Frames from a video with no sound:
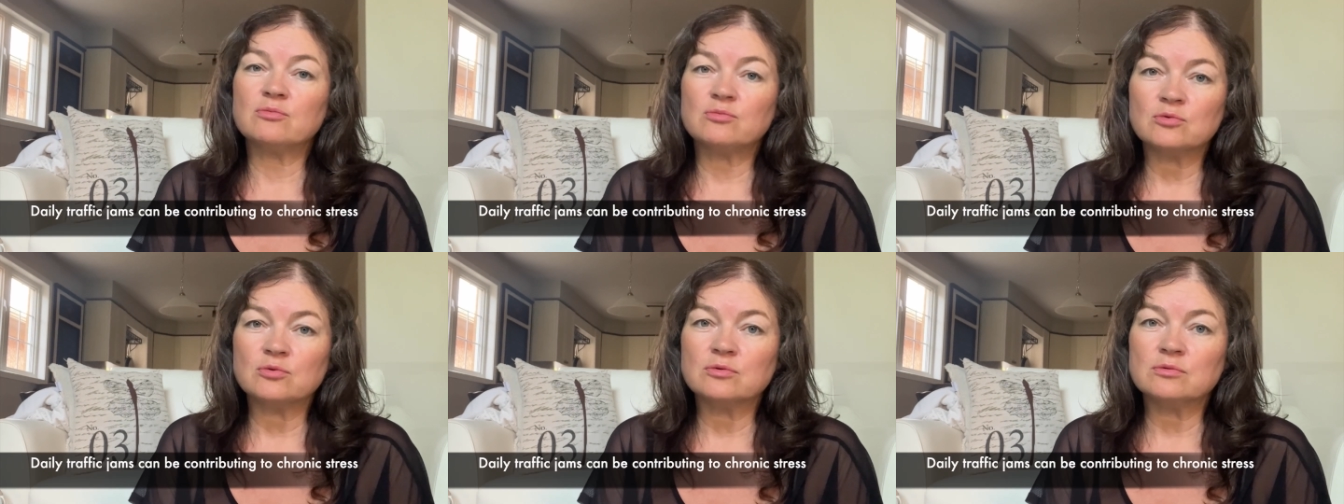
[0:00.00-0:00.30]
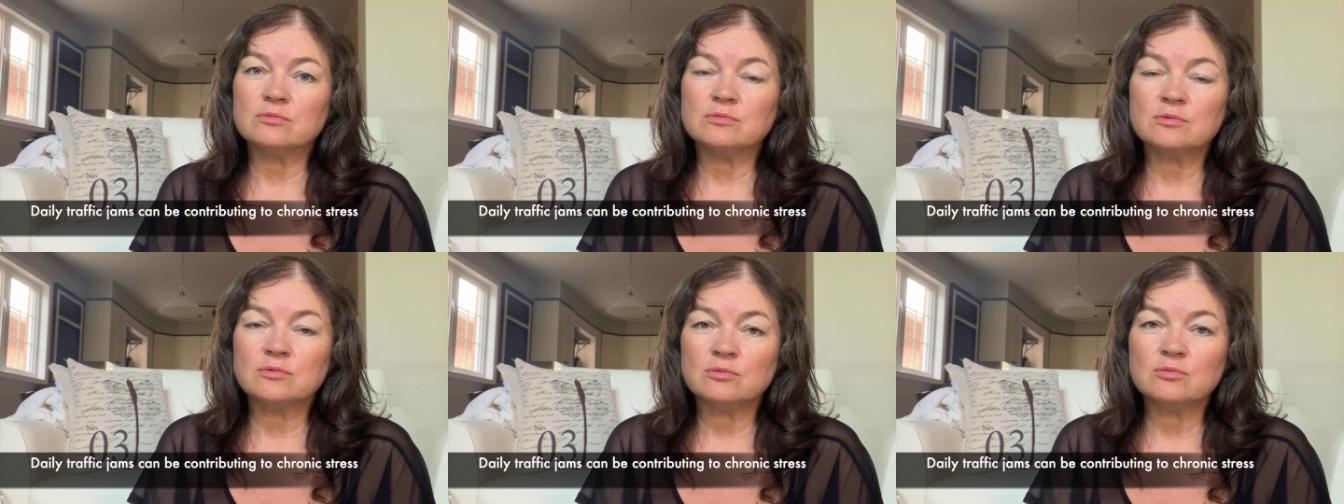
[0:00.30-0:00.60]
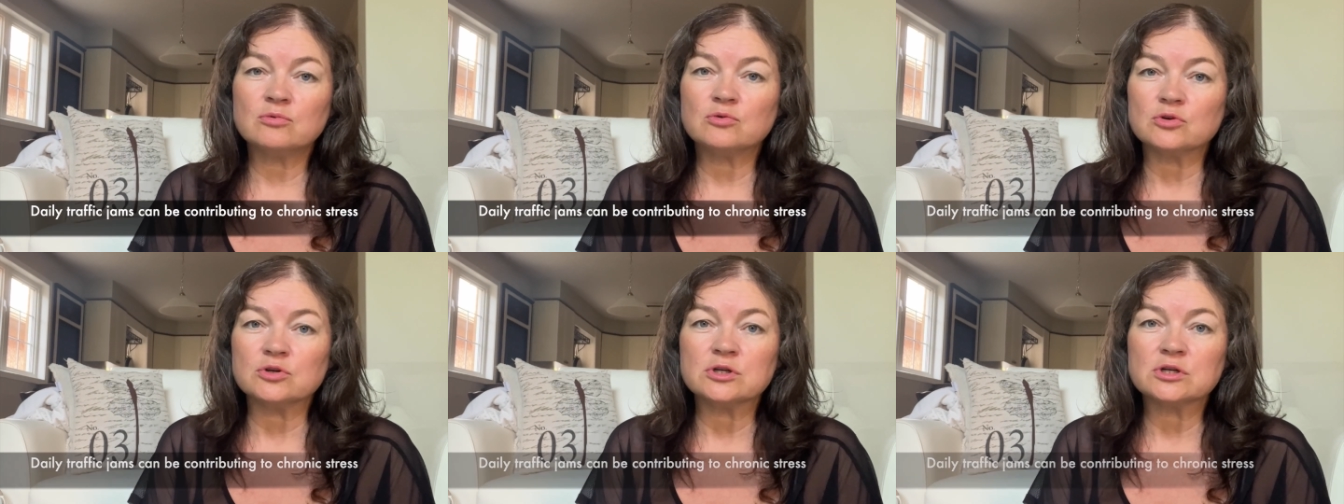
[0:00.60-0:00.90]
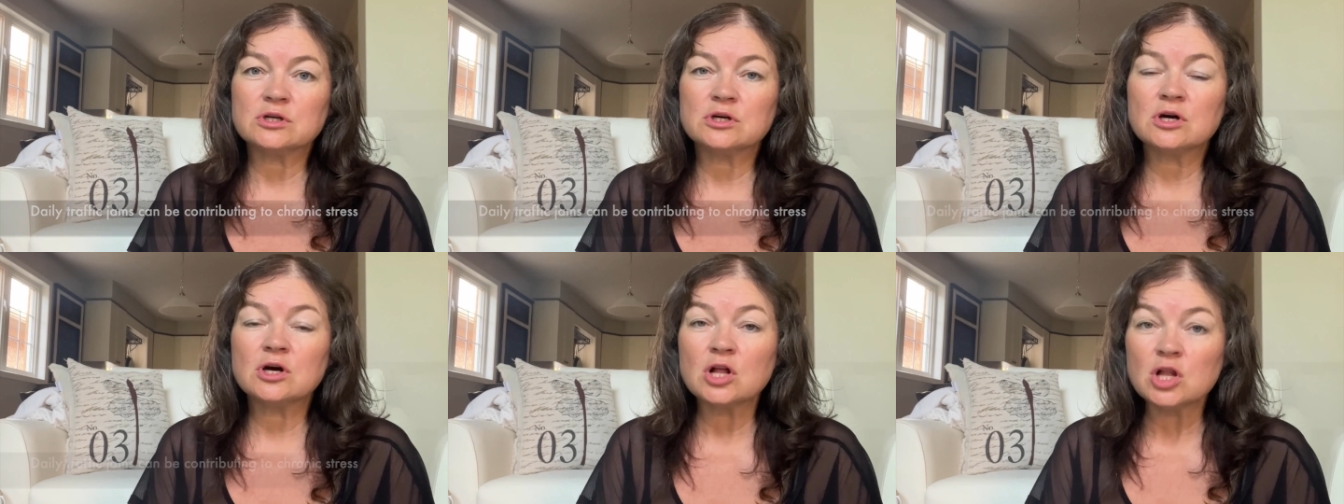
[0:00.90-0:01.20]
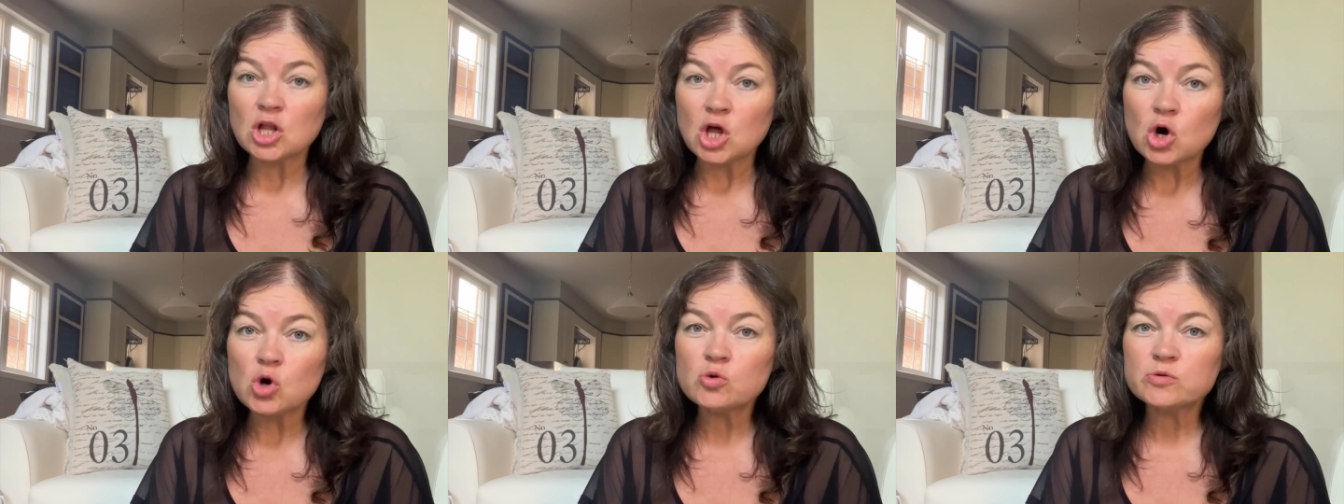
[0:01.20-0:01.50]
work
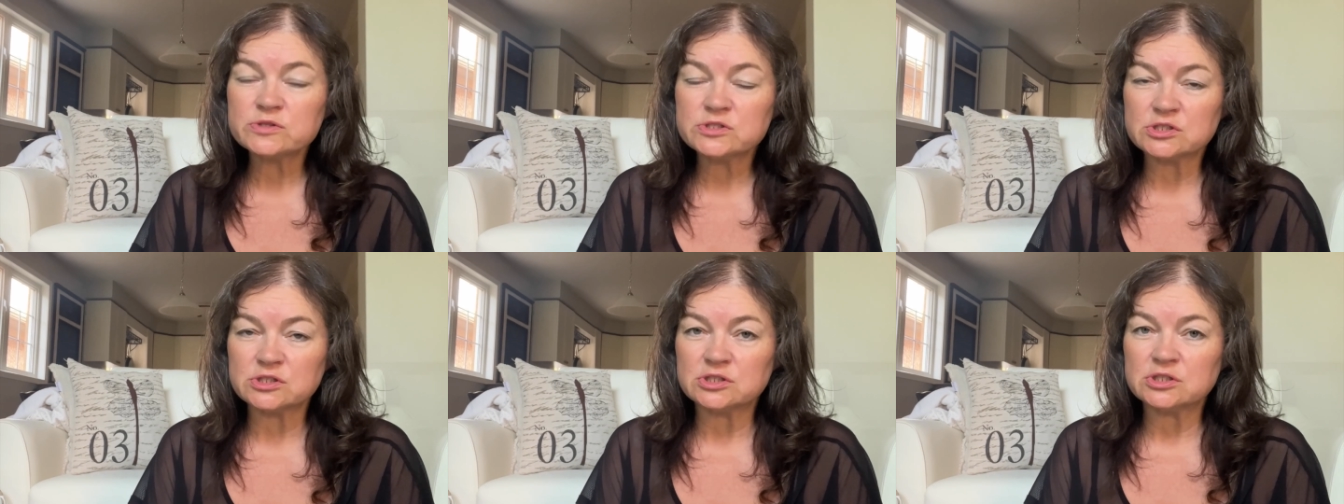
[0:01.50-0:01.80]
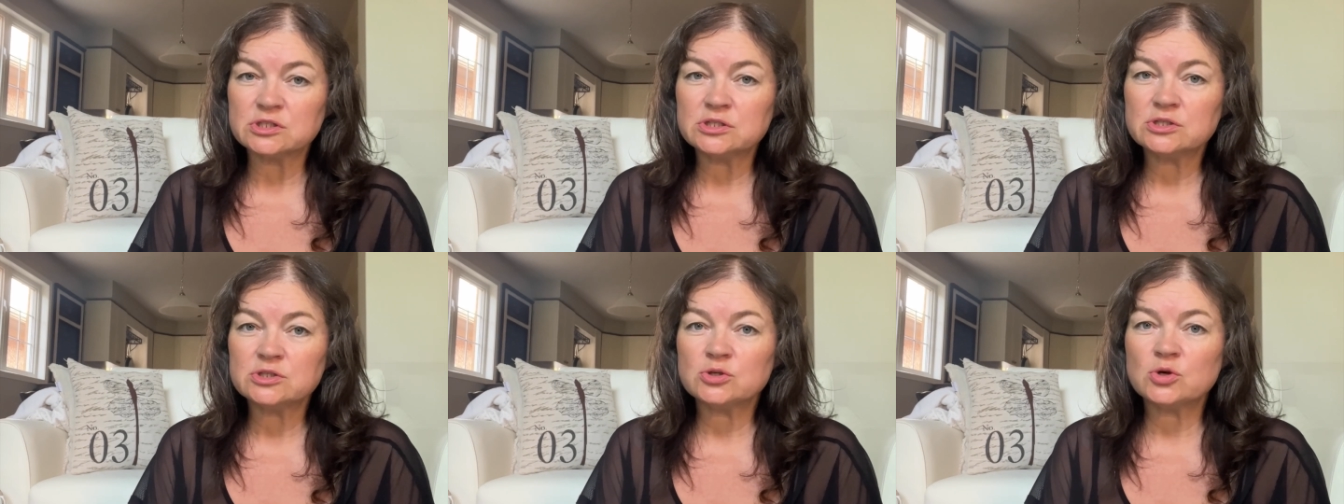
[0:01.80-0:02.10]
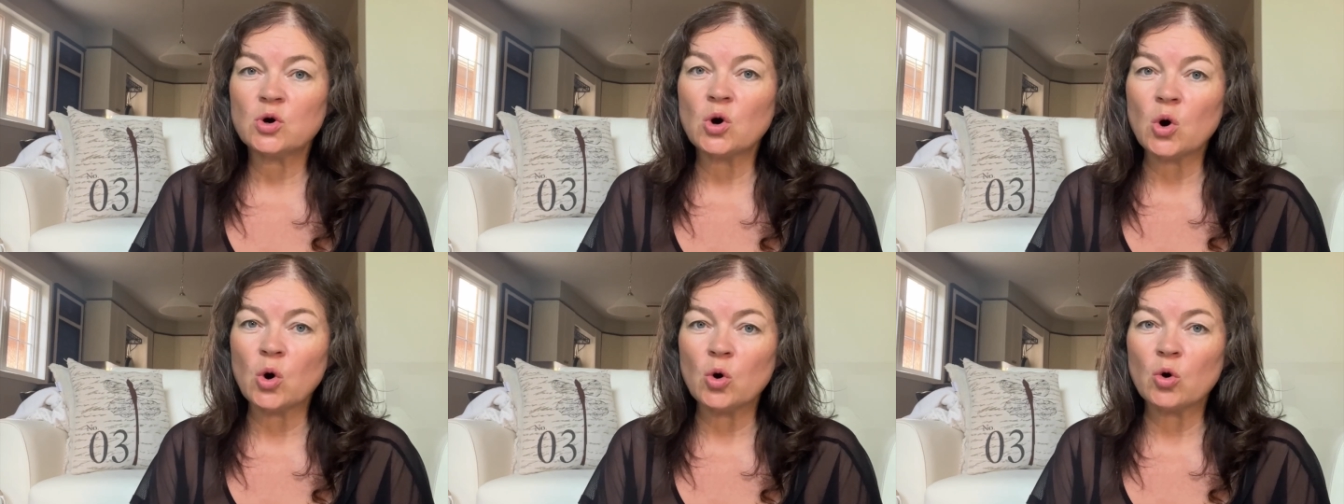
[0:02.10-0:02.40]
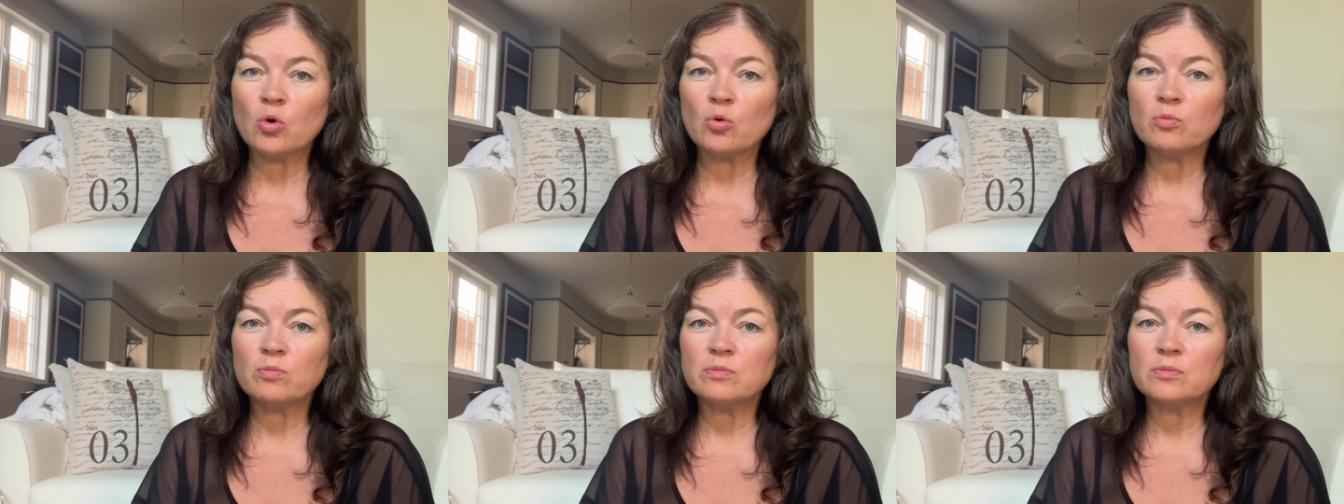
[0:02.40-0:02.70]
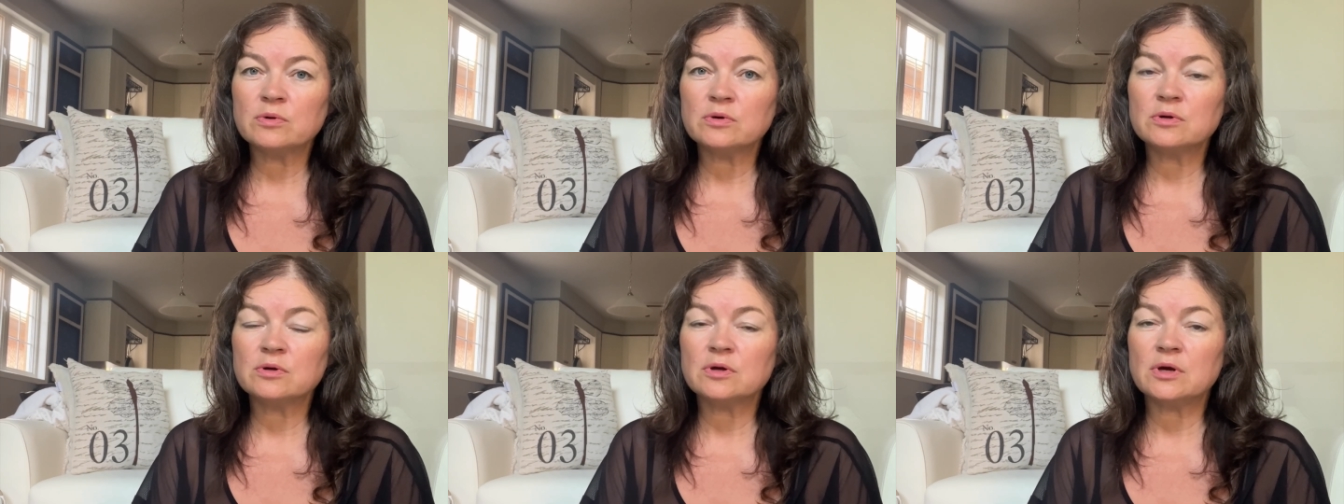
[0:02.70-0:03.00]
closer to
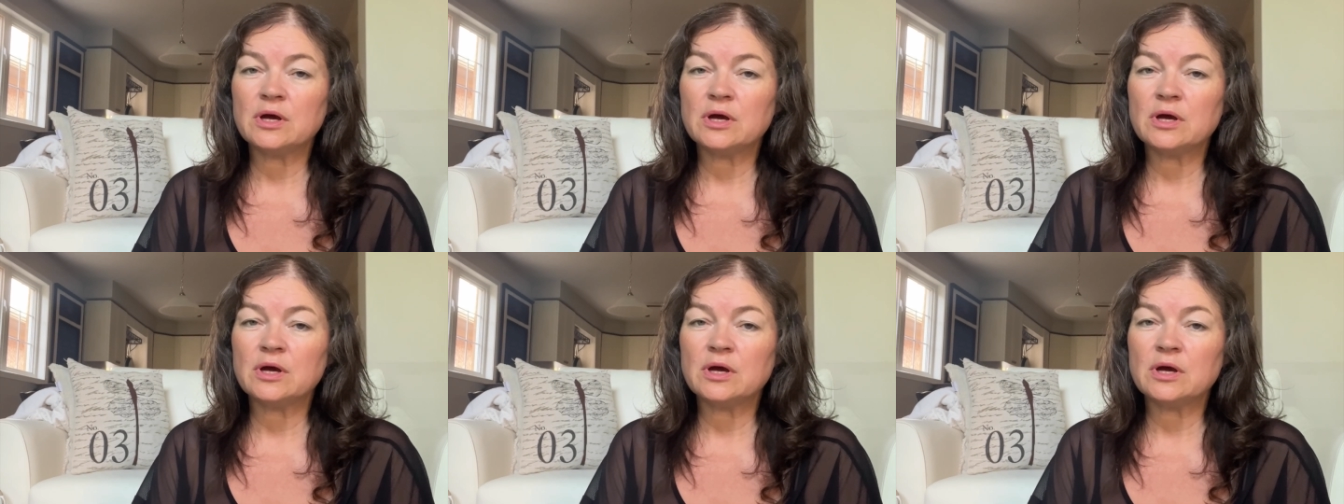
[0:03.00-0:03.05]
home